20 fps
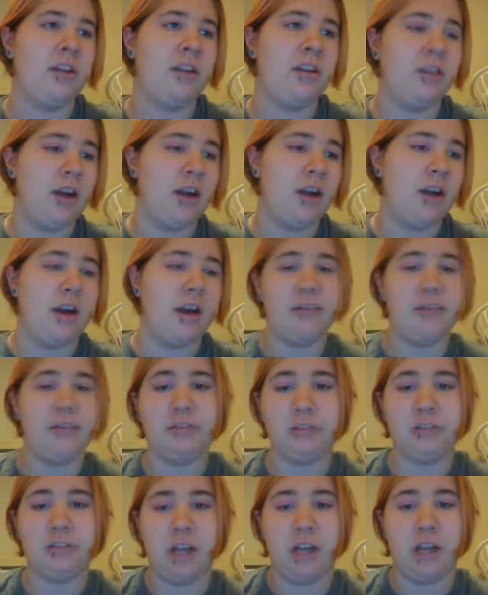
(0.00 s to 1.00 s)
Alright,
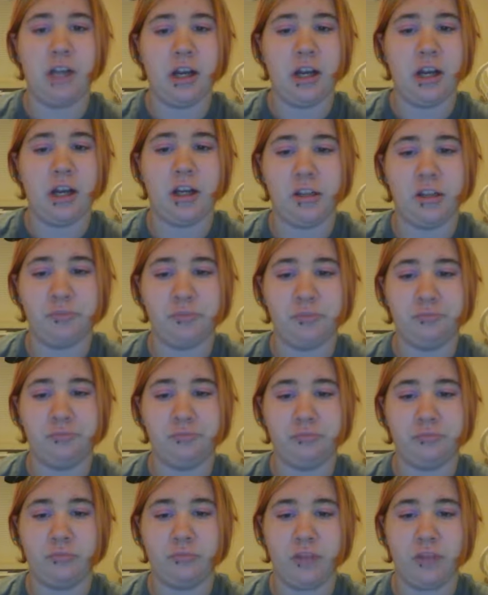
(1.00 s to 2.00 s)
um,
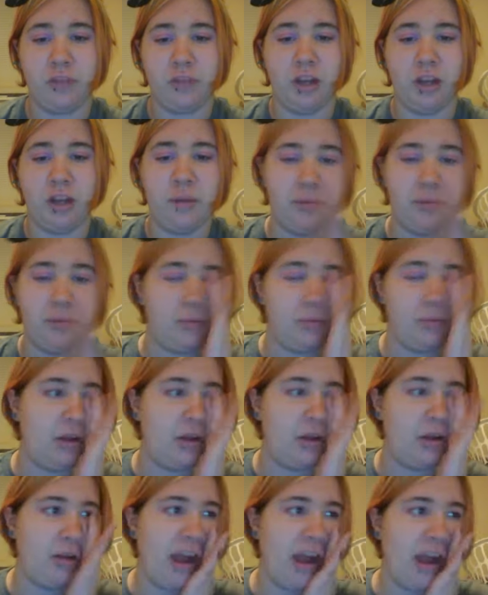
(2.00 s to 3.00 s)
I'll be, I don't know,
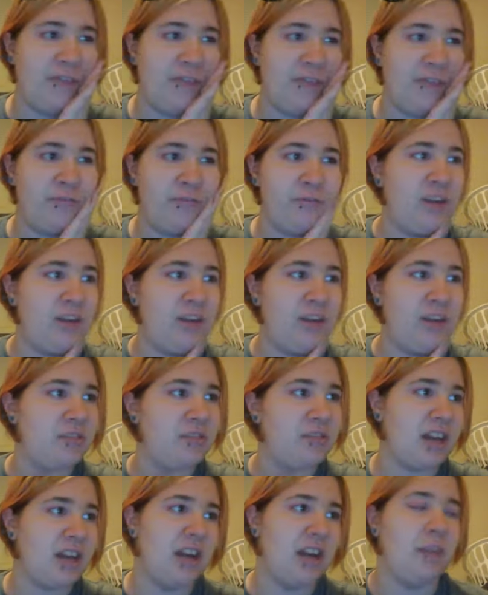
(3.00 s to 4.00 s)
I have videos that I
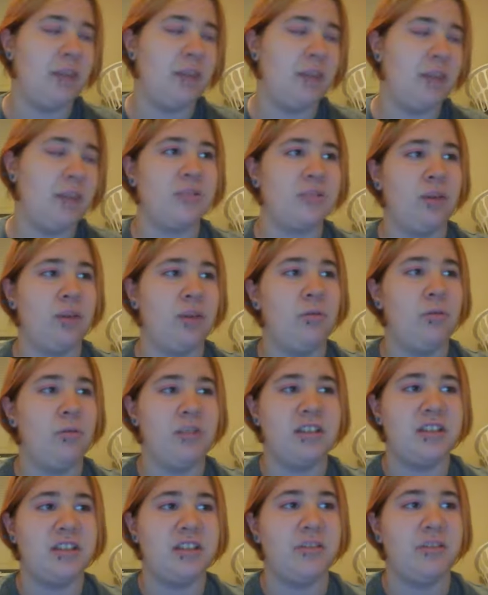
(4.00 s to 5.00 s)
need to post, like a whole list
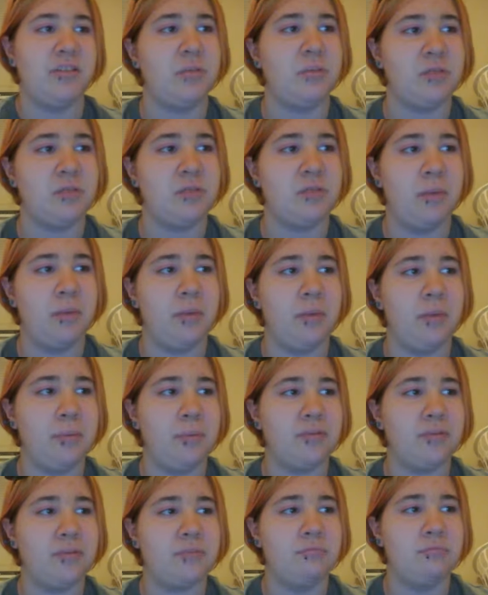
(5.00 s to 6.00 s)
of them, so I'll probably post
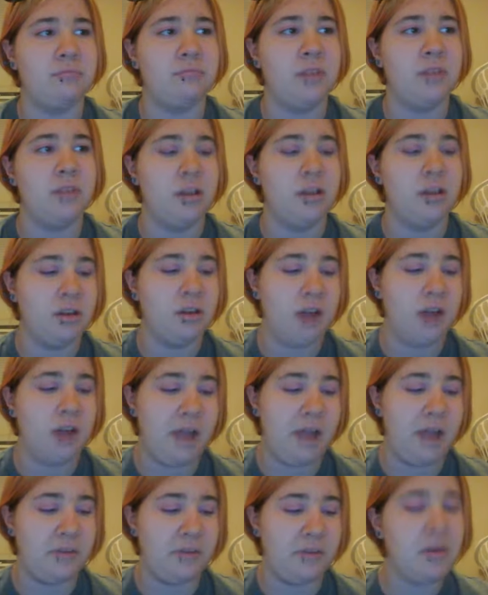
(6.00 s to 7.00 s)
them every
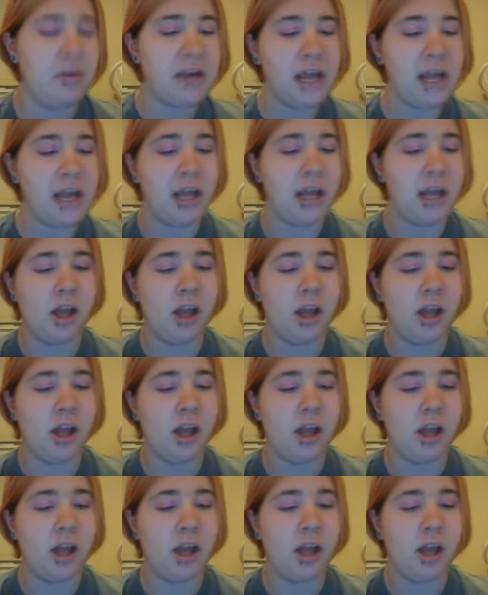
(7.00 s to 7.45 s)
Monday.